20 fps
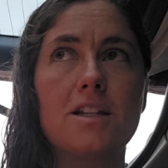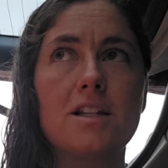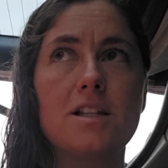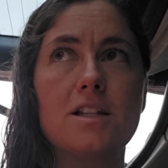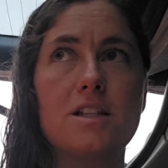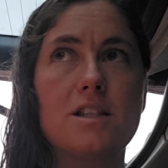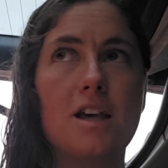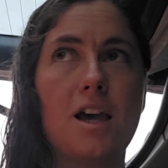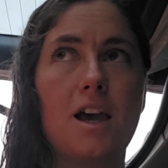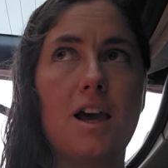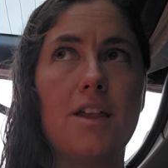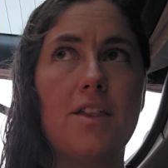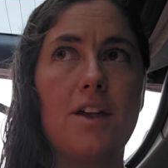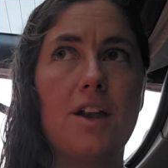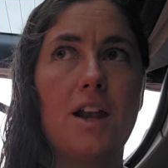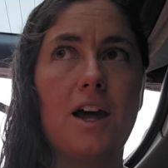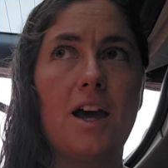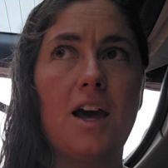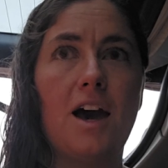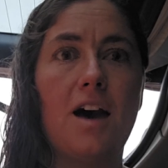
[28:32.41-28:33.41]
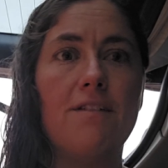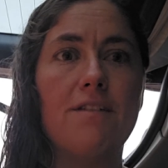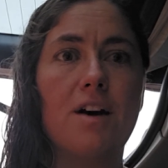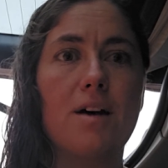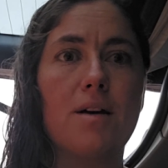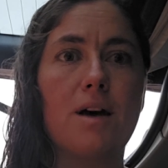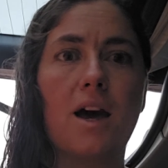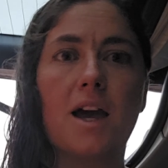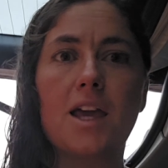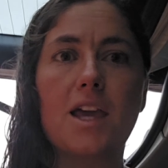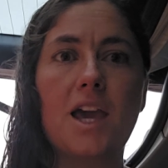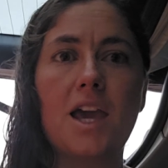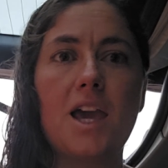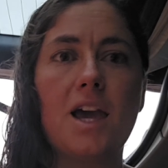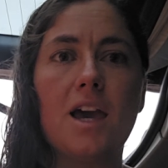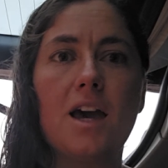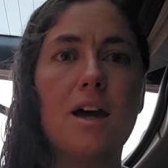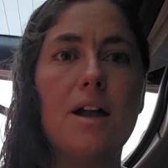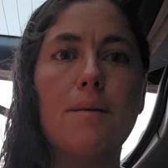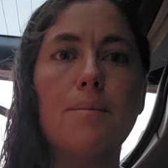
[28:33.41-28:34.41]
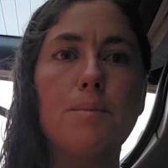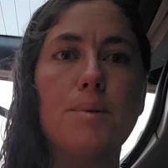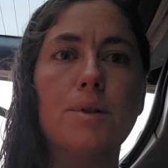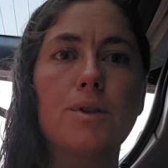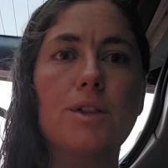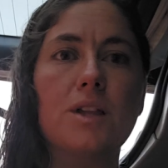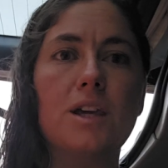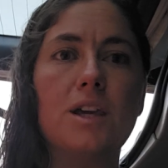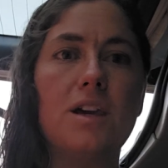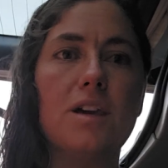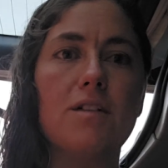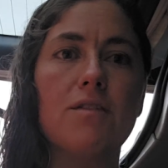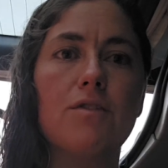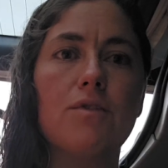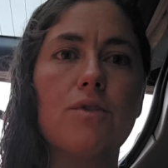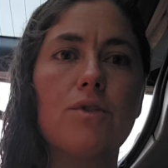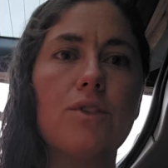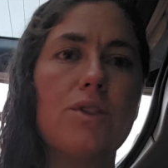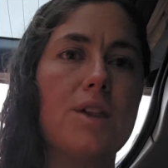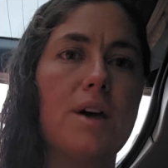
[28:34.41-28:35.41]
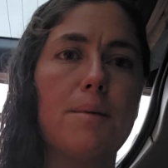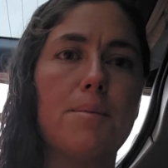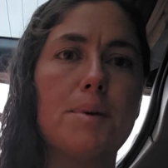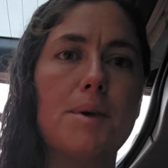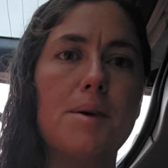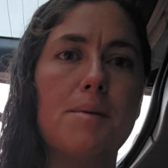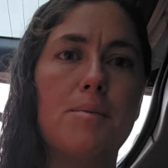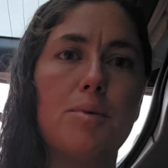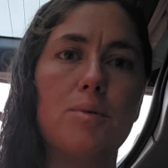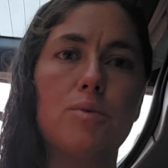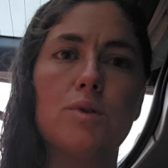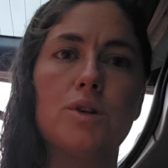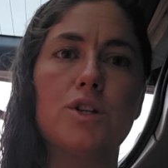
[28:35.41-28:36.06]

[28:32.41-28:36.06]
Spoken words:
to say that I can't believe that people